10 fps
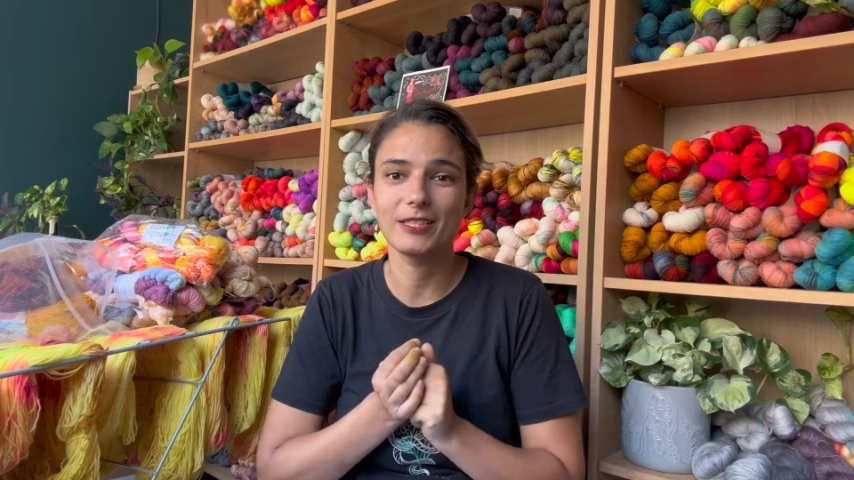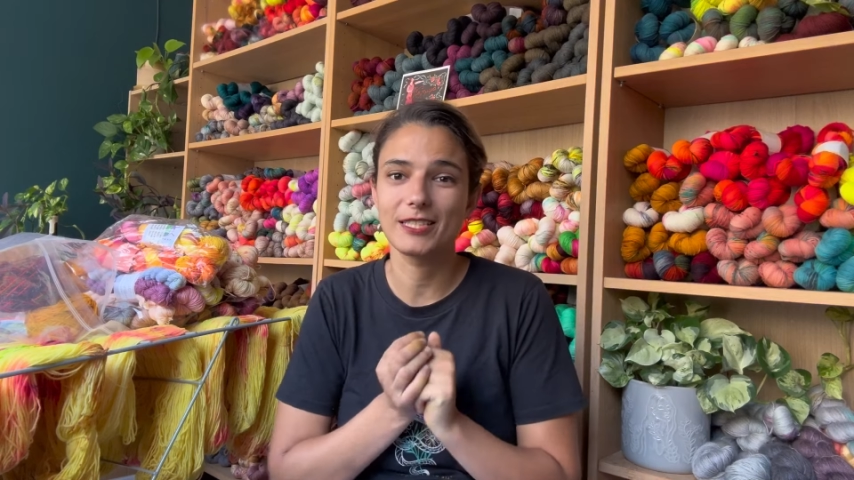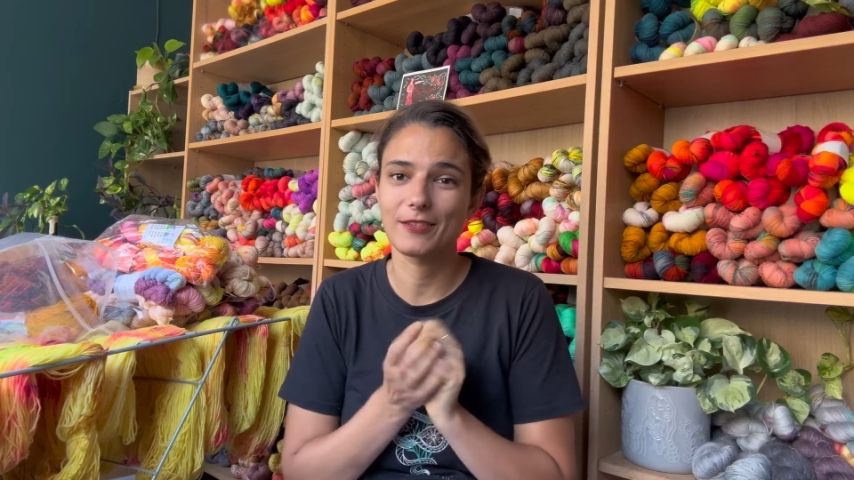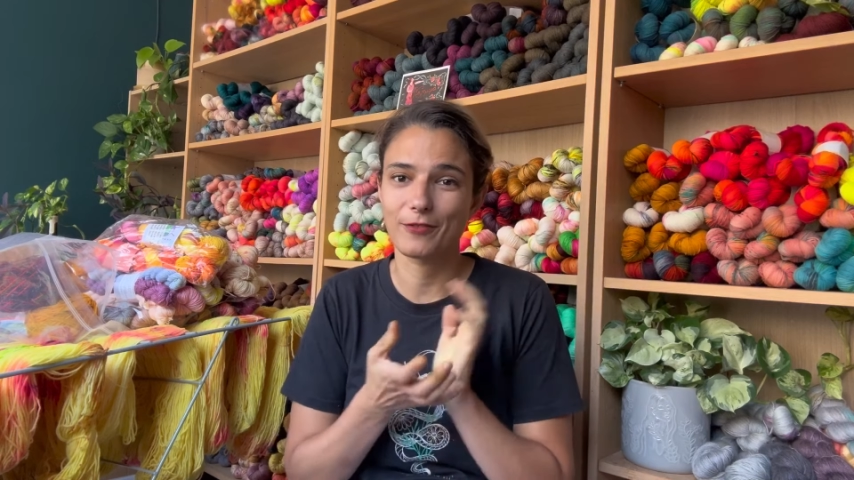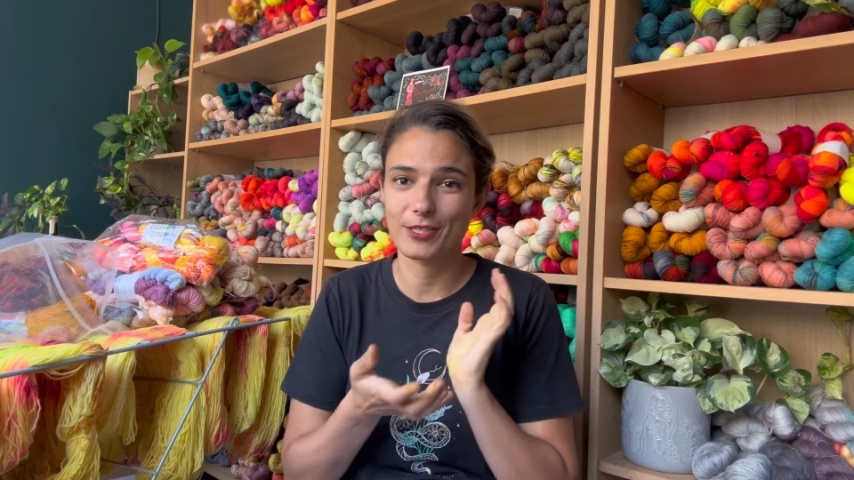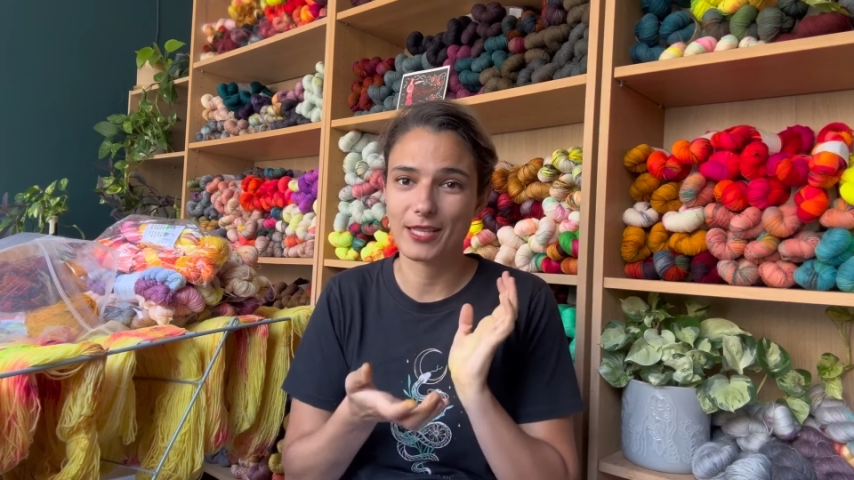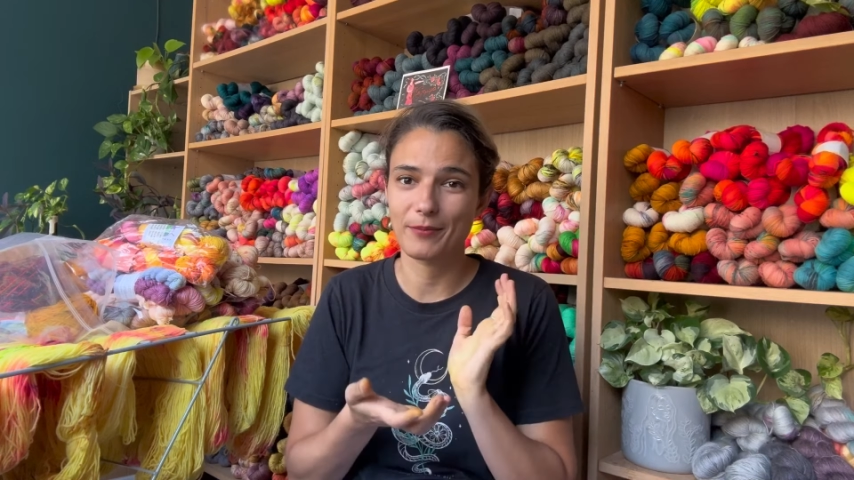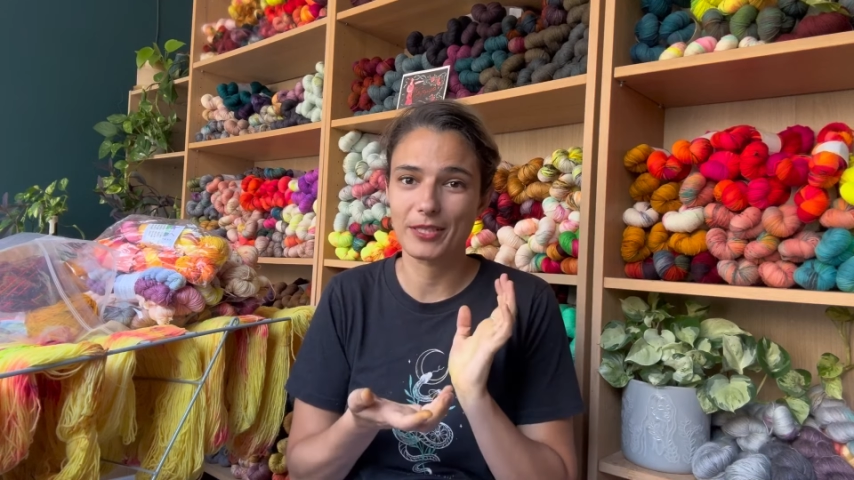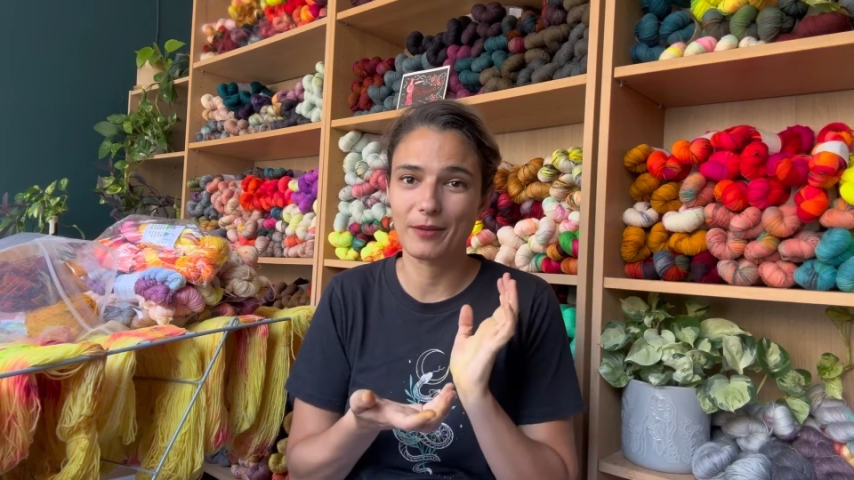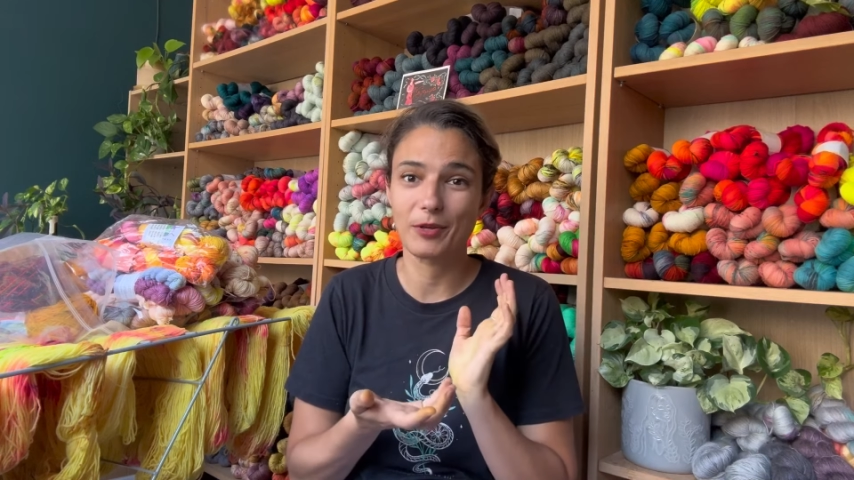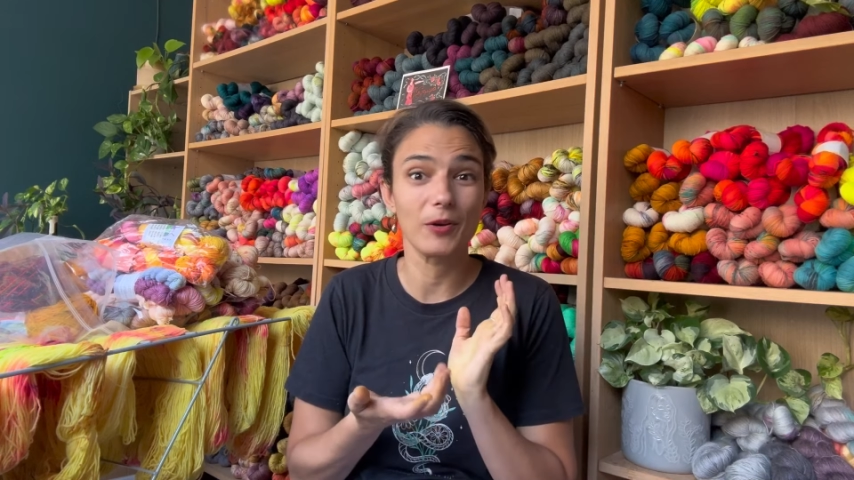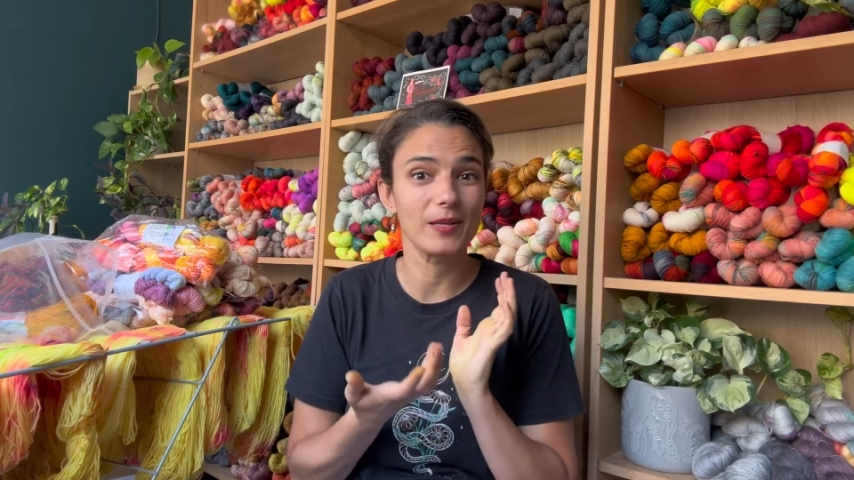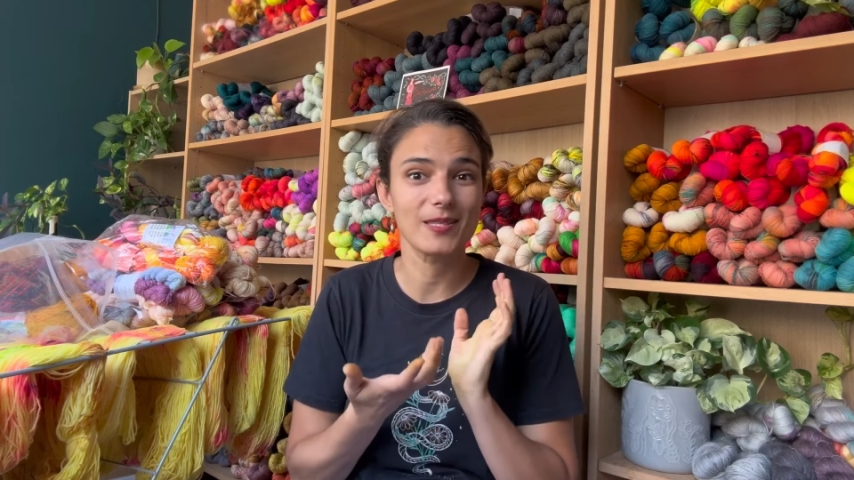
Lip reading: It's the first time that I'm going,